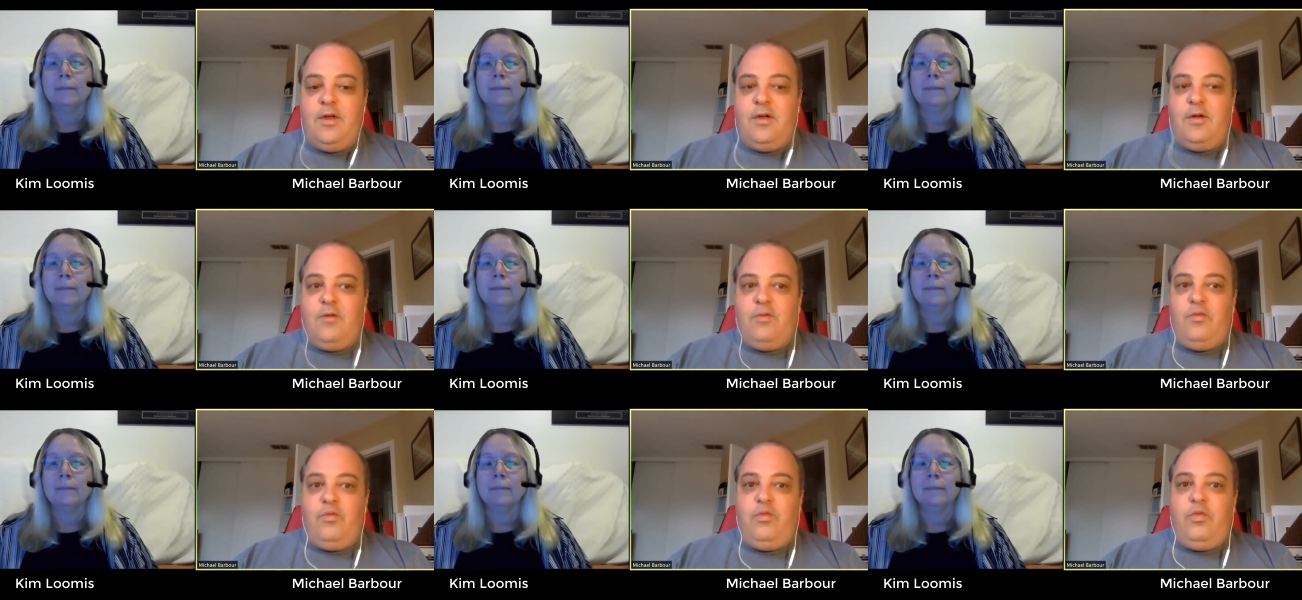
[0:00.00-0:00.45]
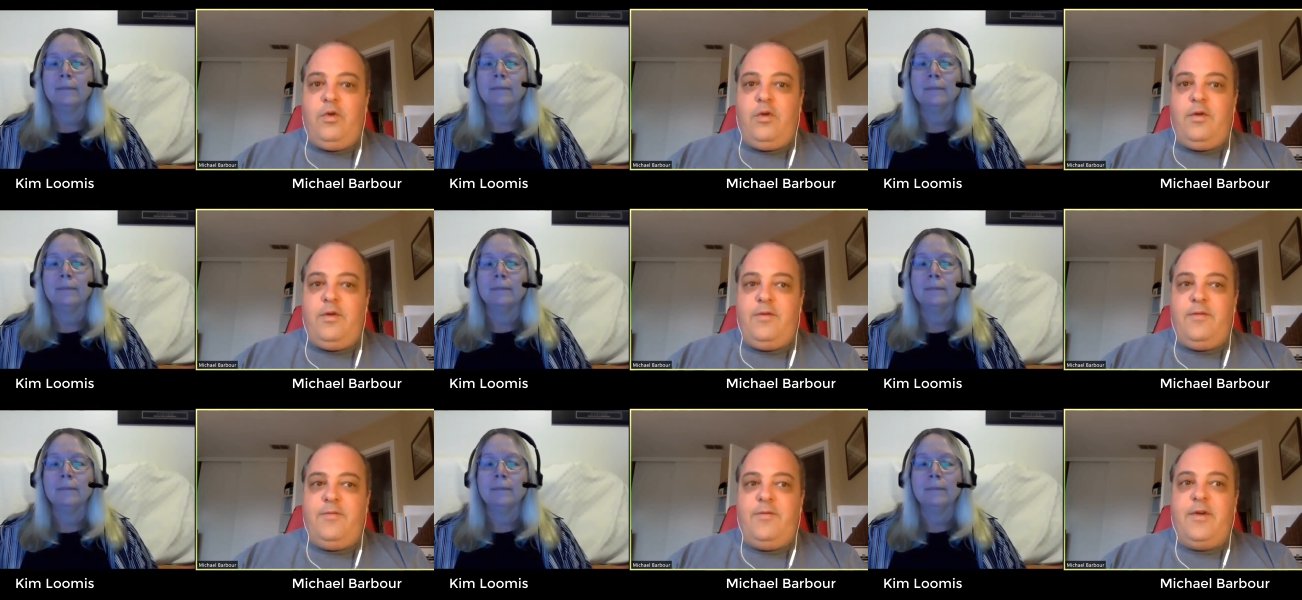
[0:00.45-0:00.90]

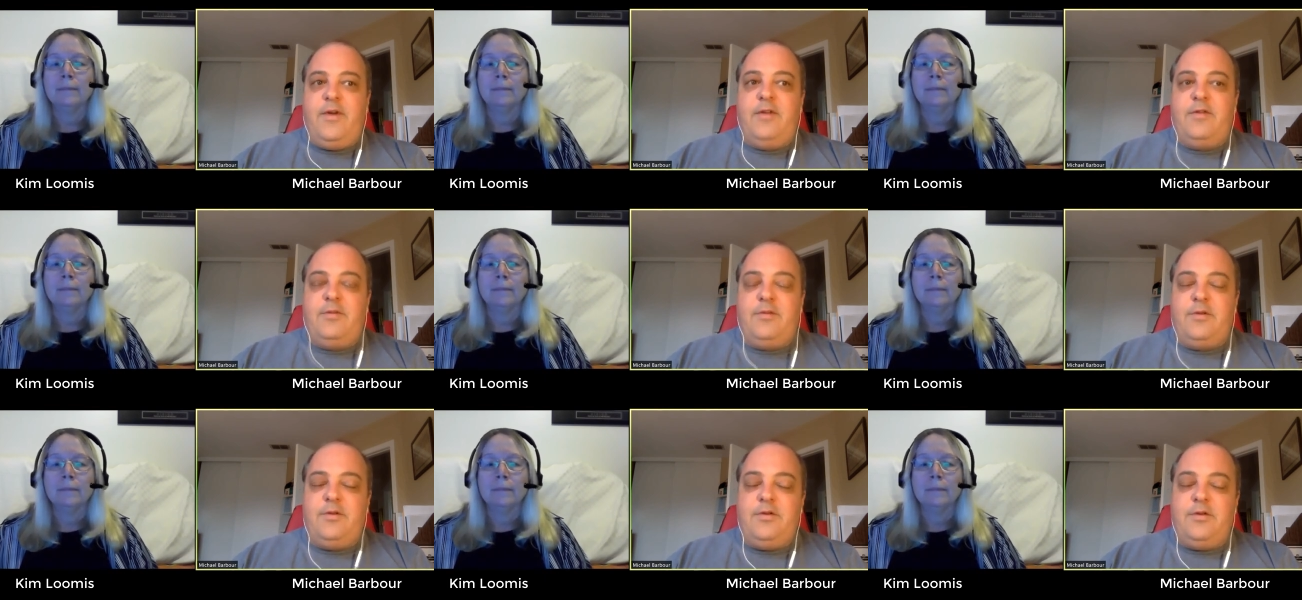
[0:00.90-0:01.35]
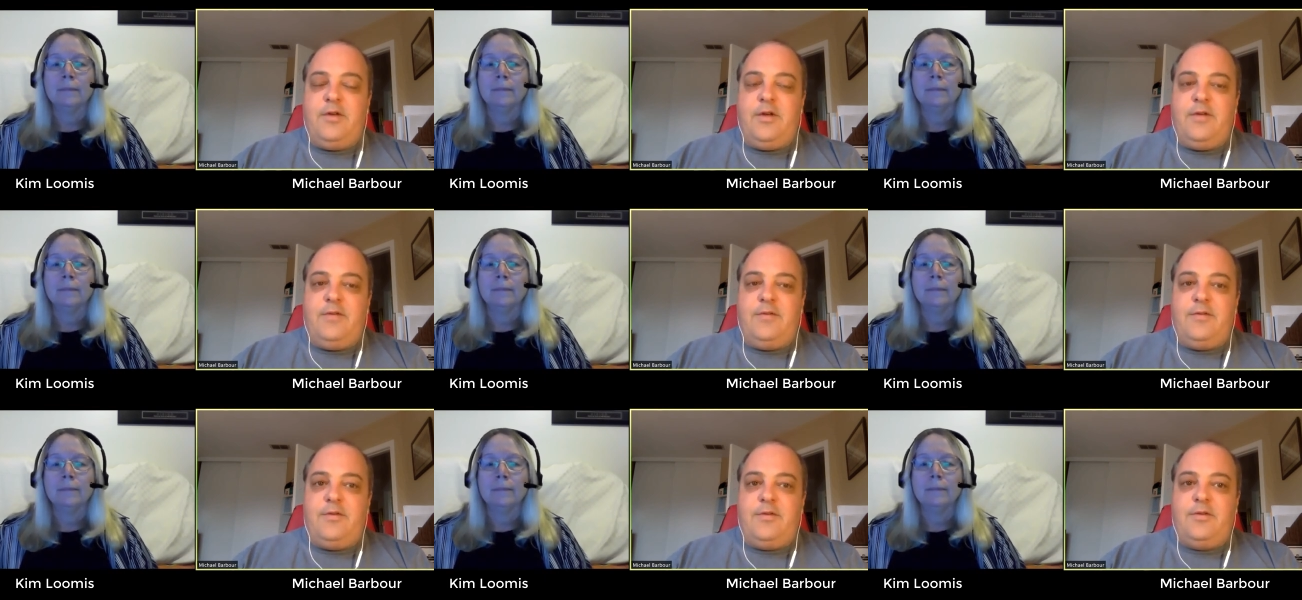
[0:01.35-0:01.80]
Speaker 1: What advice would you
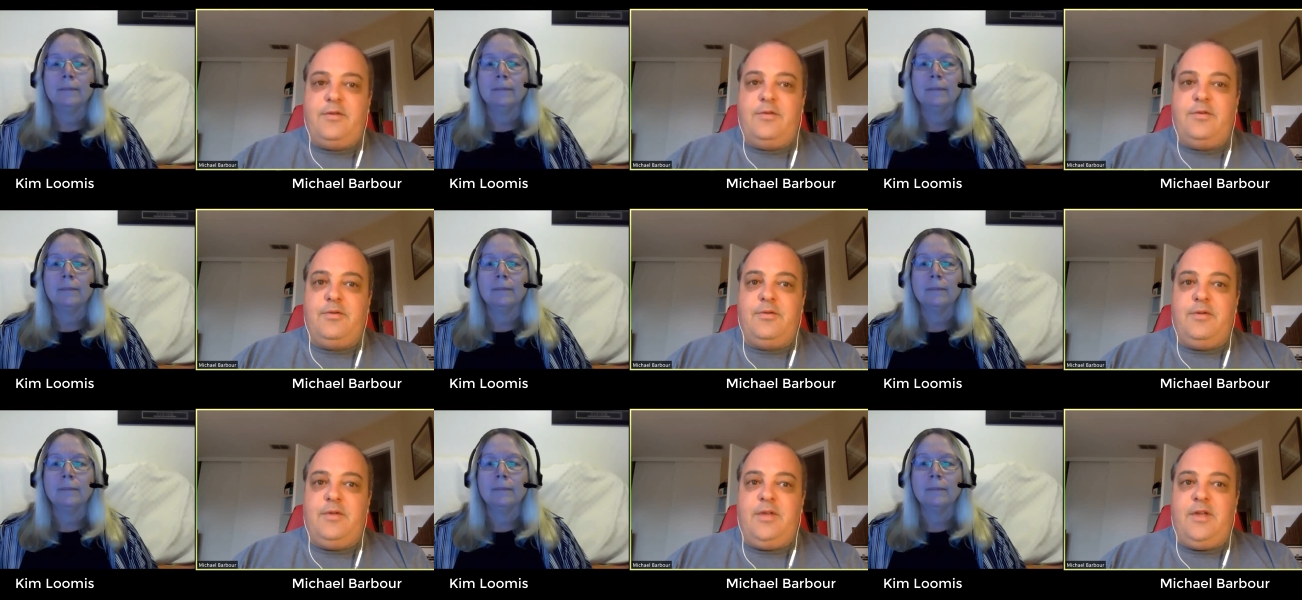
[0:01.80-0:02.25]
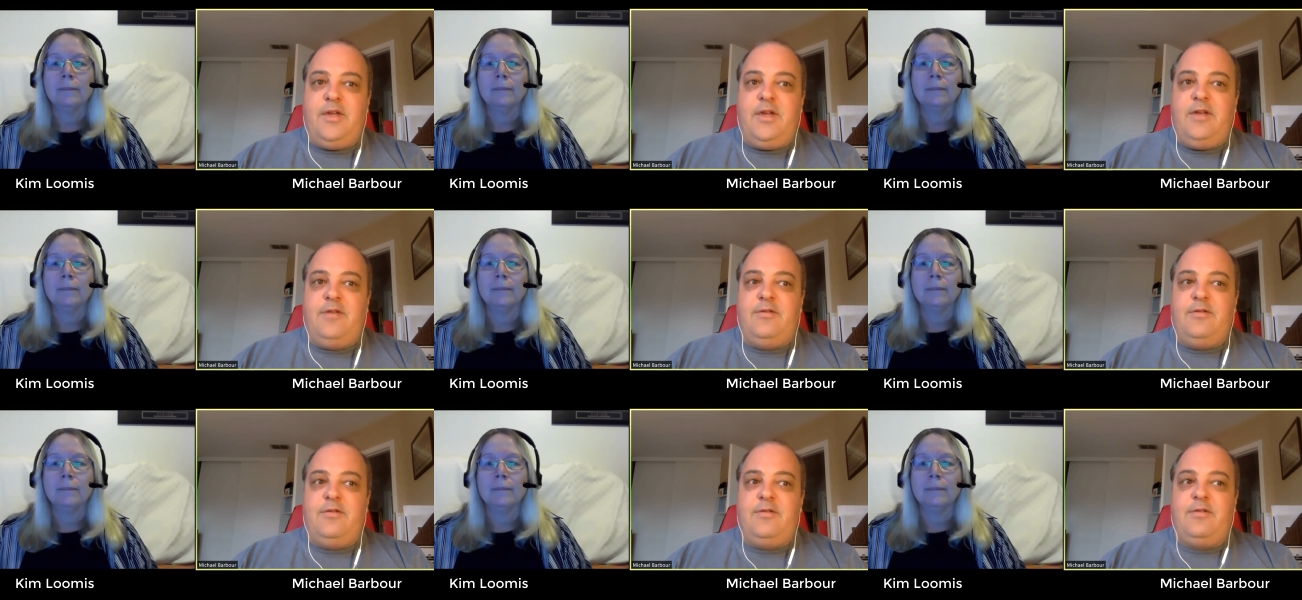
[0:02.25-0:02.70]
give to school
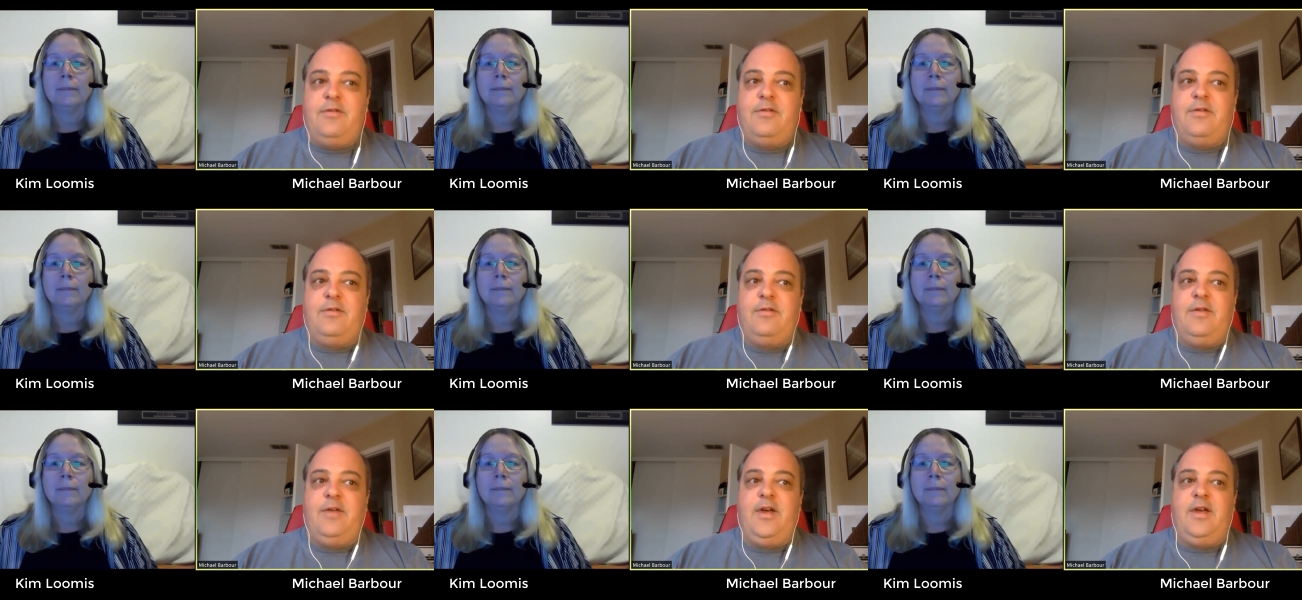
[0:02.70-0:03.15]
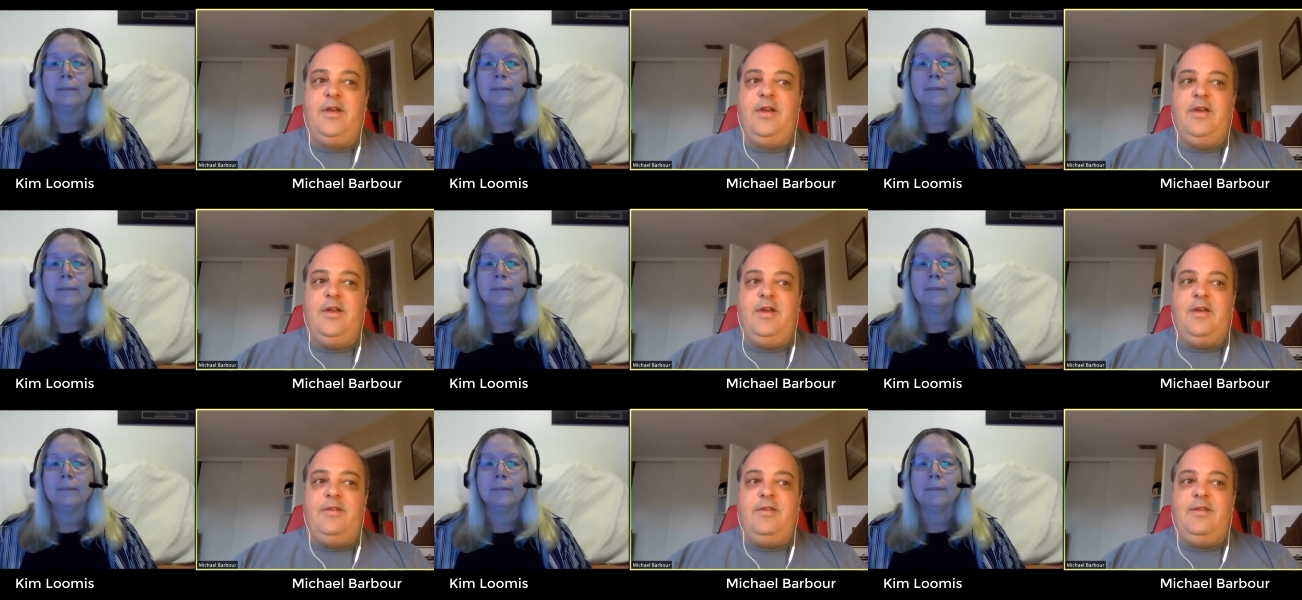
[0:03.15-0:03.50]
leaders so that